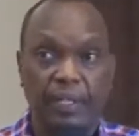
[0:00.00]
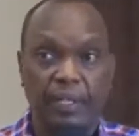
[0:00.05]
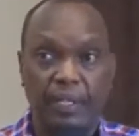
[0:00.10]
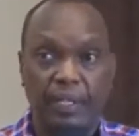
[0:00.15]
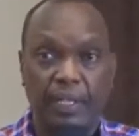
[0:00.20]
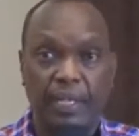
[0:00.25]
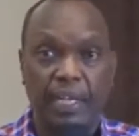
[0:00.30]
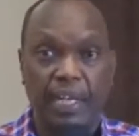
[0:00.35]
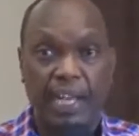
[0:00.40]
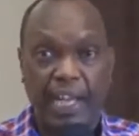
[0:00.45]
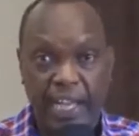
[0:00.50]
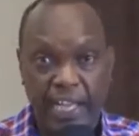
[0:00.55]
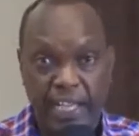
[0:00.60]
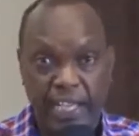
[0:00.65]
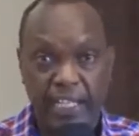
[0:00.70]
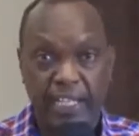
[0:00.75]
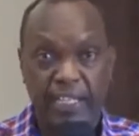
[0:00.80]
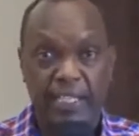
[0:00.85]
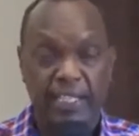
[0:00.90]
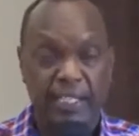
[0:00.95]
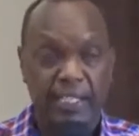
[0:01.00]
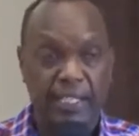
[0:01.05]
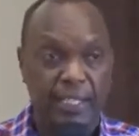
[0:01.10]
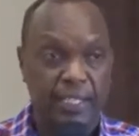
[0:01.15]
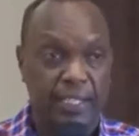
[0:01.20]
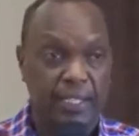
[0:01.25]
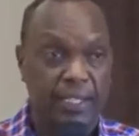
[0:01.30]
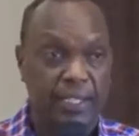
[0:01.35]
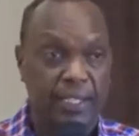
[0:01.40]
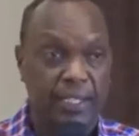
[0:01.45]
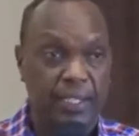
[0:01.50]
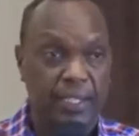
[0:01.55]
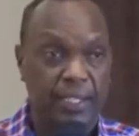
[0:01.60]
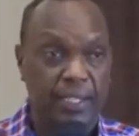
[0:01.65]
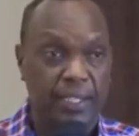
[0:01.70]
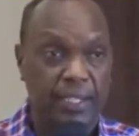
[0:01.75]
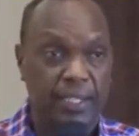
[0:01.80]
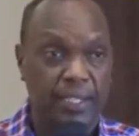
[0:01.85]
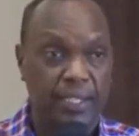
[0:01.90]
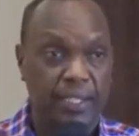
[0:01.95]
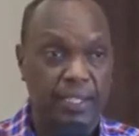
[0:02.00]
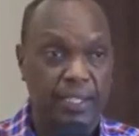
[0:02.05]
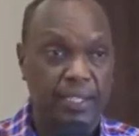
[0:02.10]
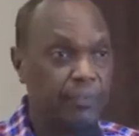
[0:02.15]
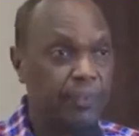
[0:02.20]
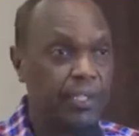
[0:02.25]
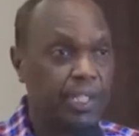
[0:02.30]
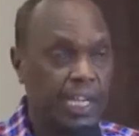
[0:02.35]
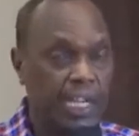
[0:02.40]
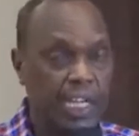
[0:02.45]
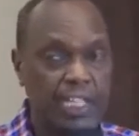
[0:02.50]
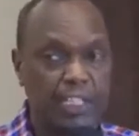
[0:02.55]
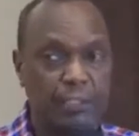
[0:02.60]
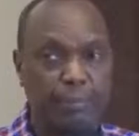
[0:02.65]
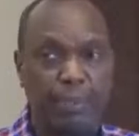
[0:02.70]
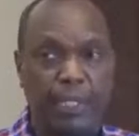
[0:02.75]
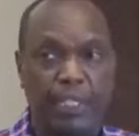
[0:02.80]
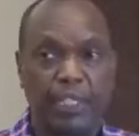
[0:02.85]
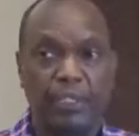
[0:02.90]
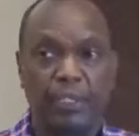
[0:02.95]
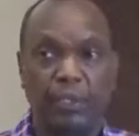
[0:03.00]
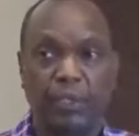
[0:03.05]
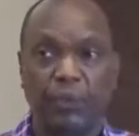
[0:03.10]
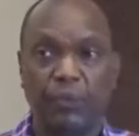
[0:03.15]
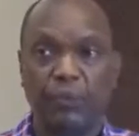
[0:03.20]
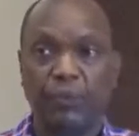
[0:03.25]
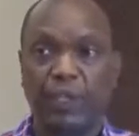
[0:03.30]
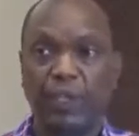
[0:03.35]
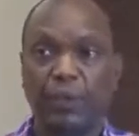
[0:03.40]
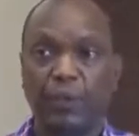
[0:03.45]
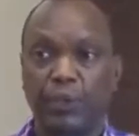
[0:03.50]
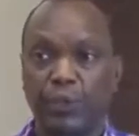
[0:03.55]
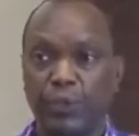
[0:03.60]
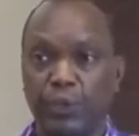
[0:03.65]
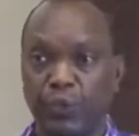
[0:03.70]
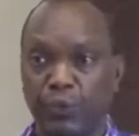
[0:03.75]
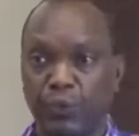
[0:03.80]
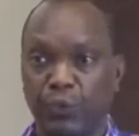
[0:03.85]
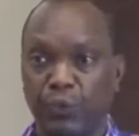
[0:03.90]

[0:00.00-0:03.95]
lied on every aspect of the cost of